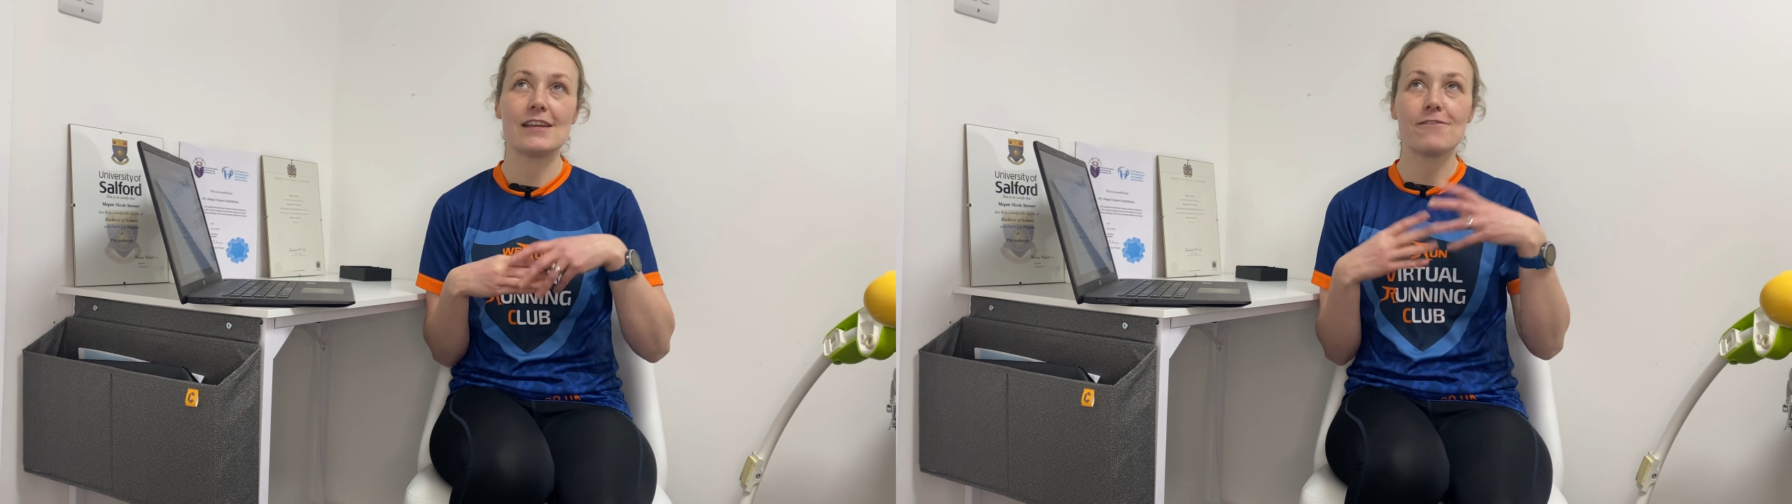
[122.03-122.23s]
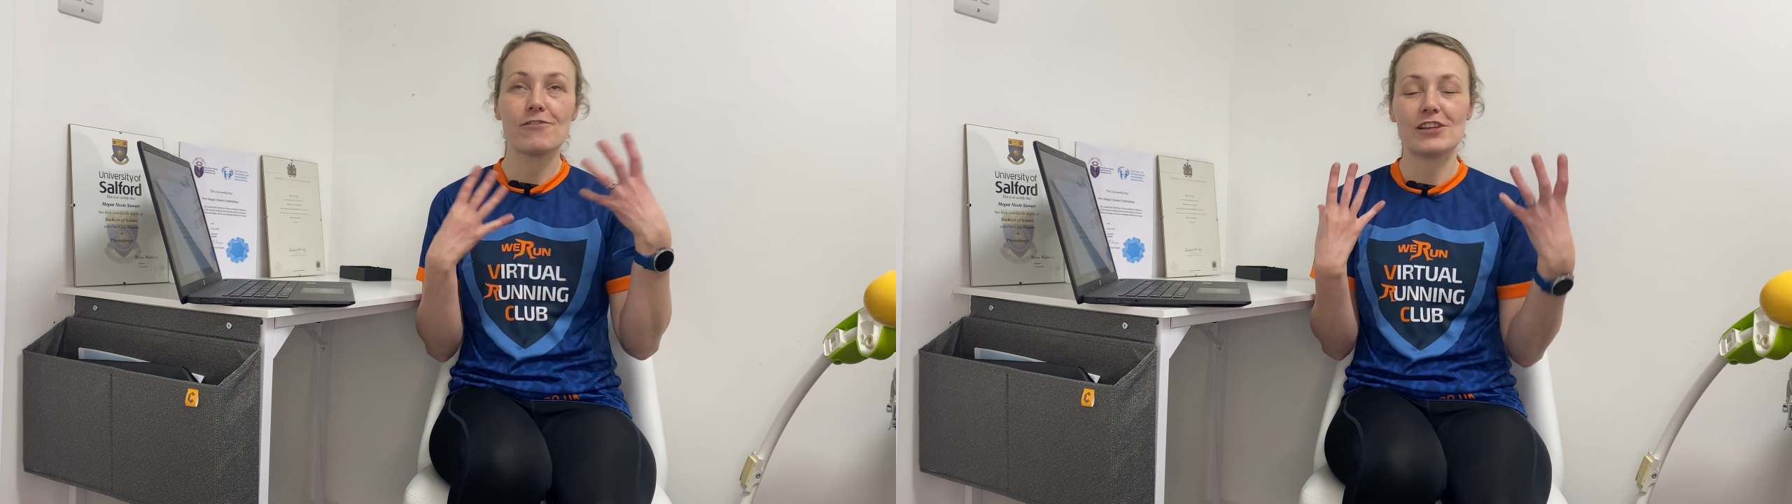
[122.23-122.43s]

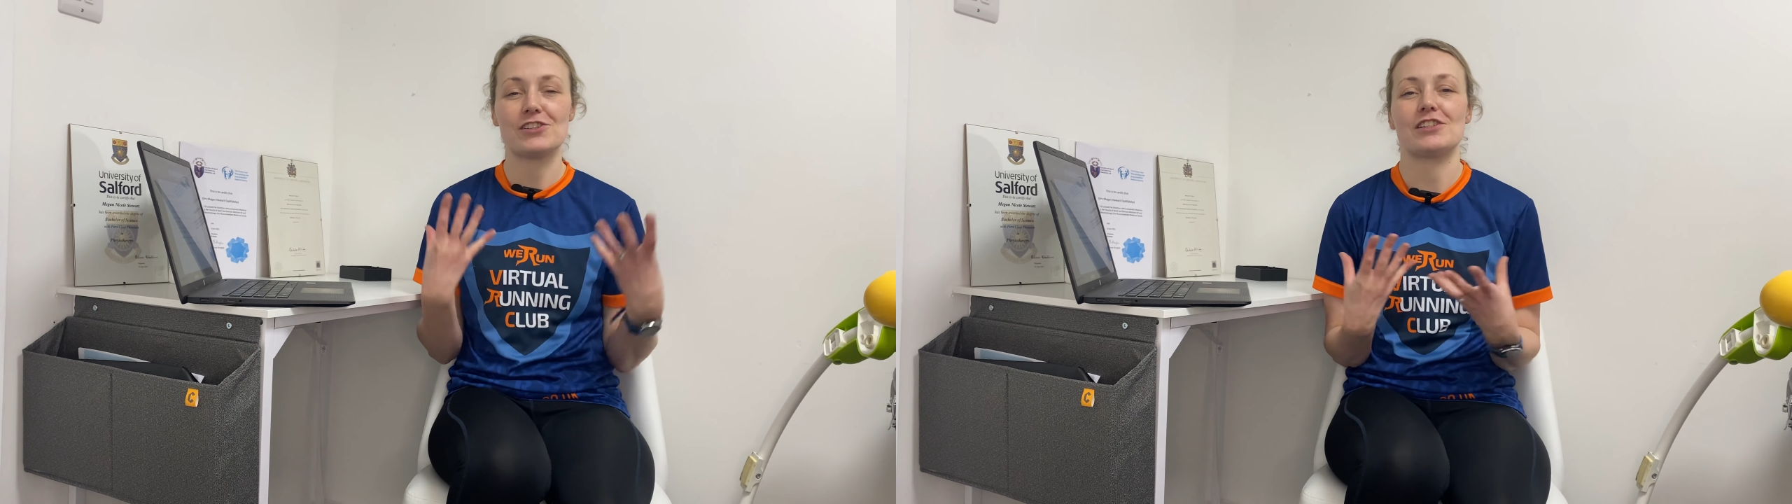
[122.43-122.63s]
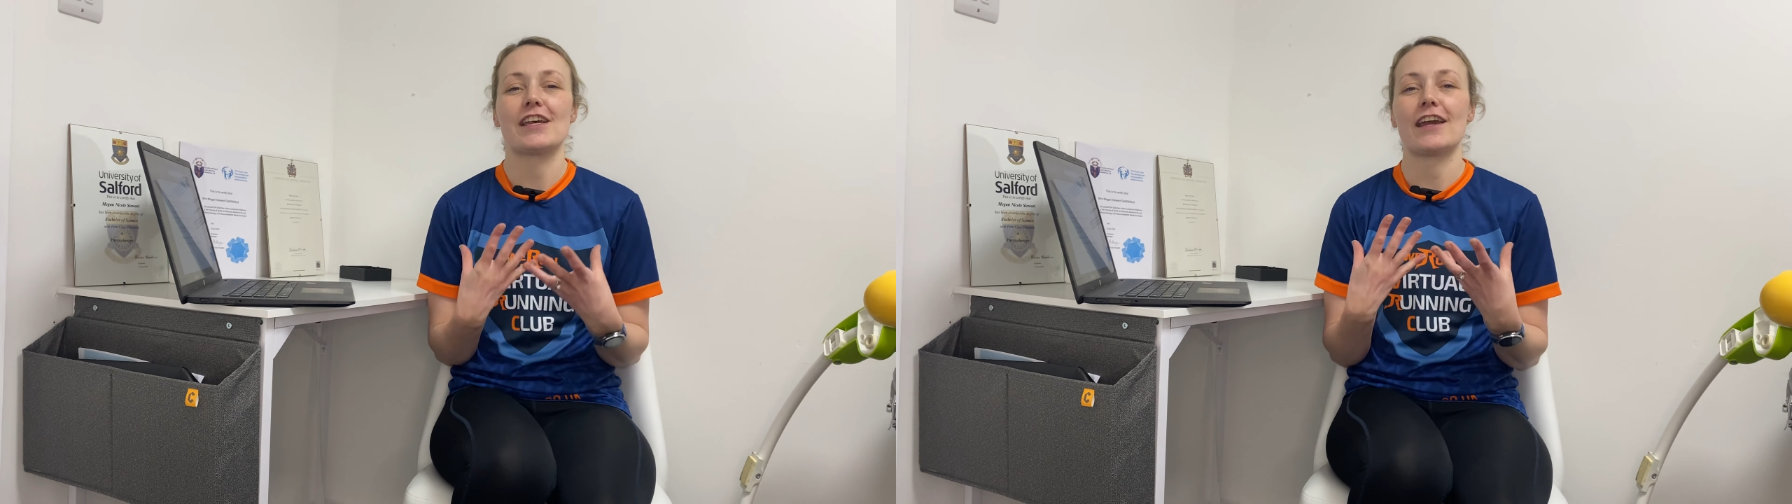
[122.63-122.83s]

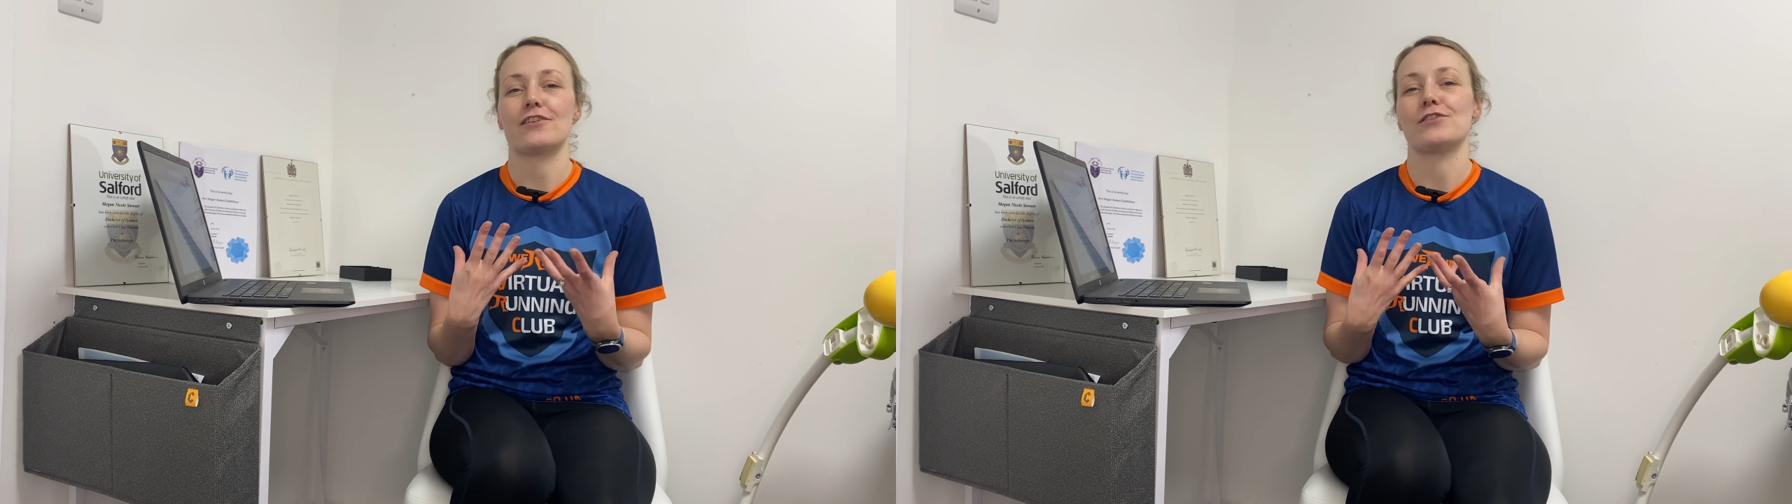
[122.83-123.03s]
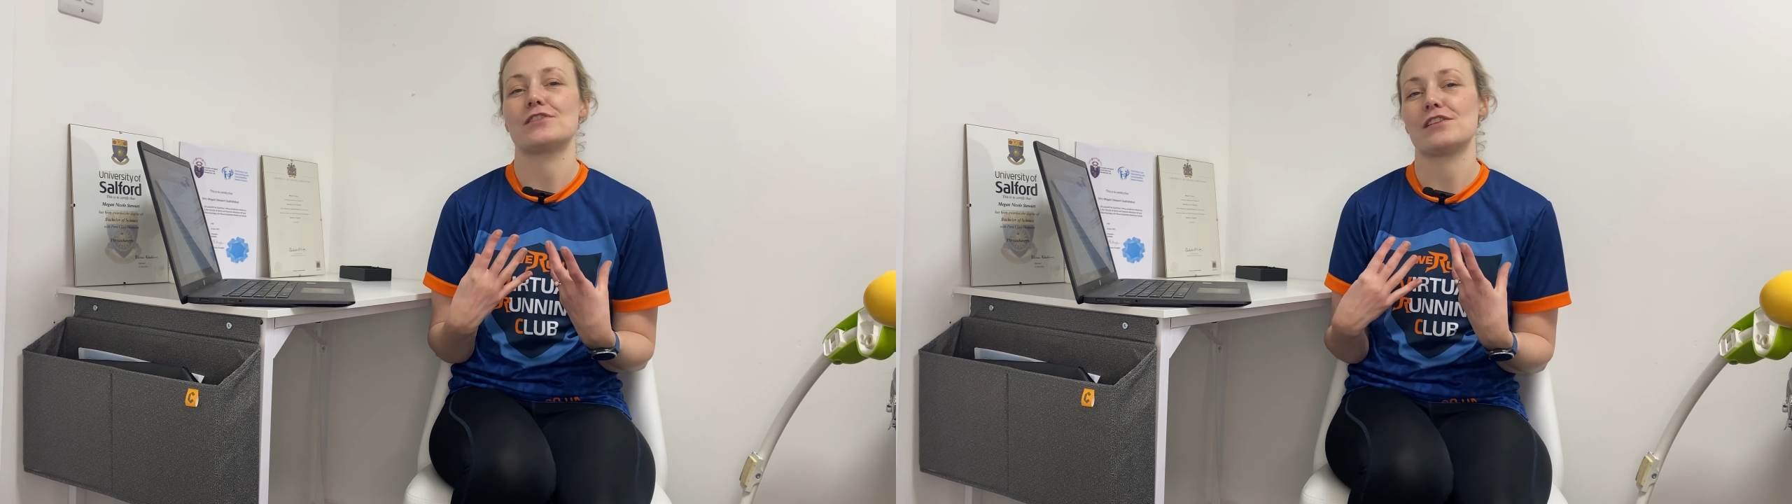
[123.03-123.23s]
differential
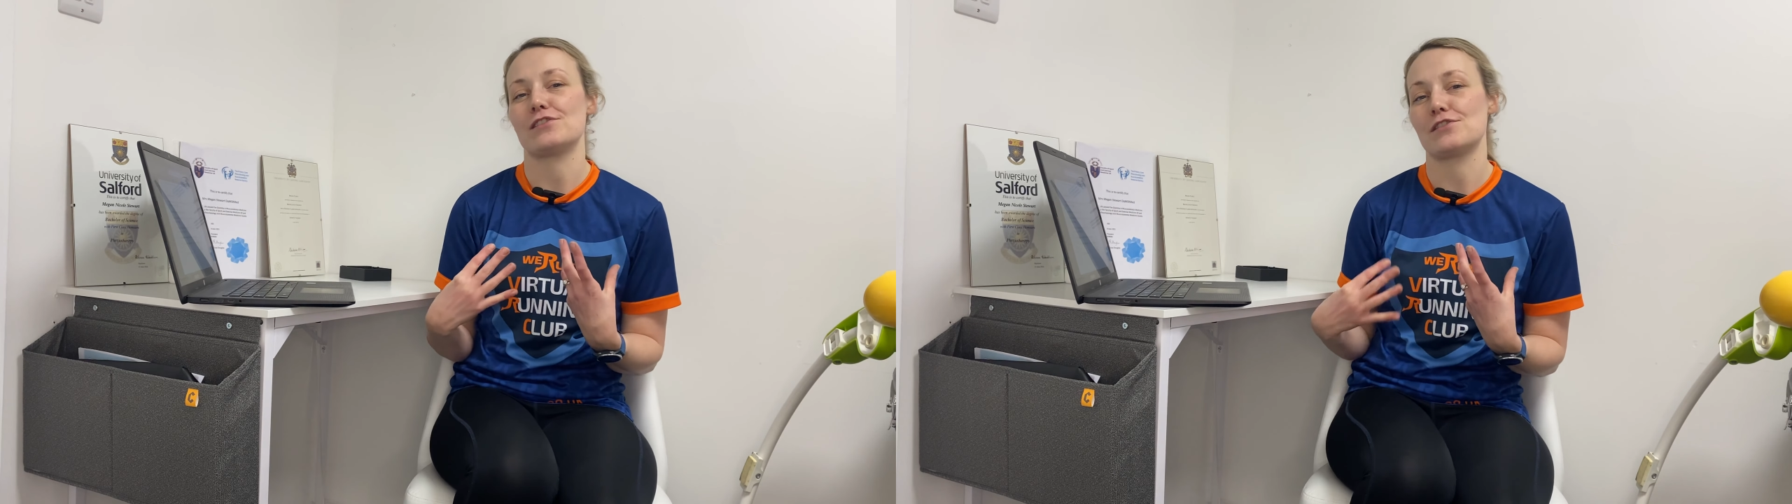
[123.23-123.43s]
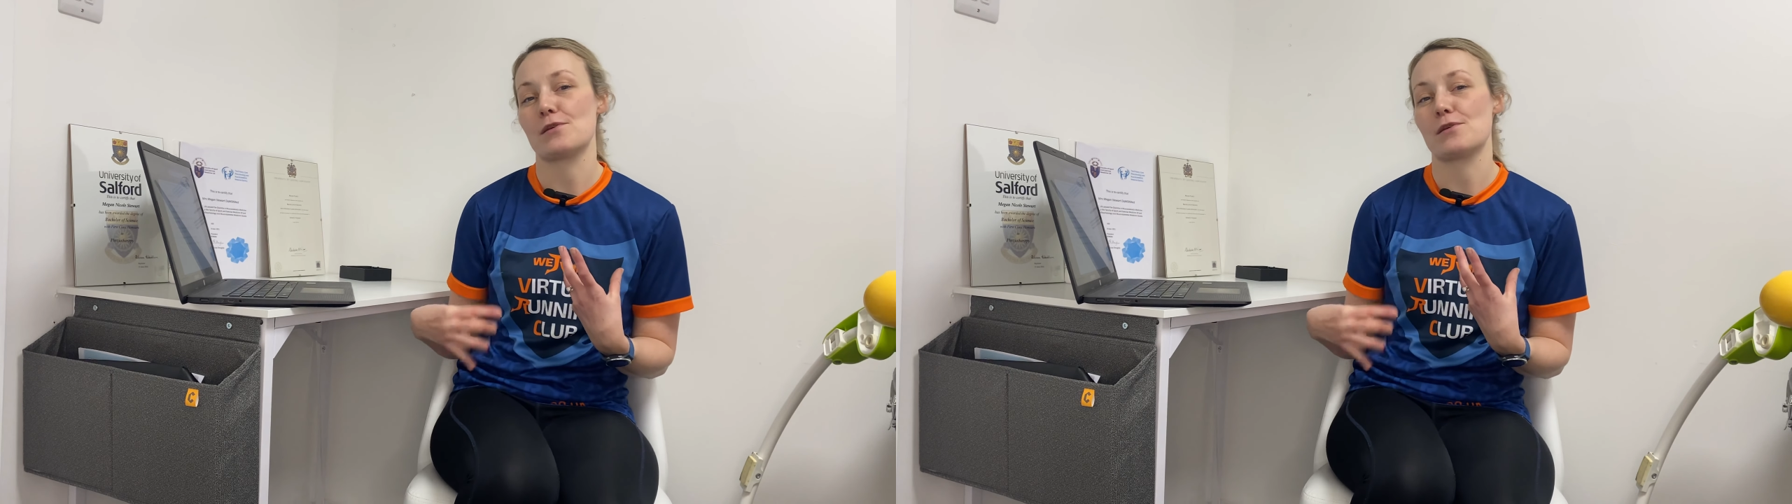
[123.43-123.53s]
diagnosis to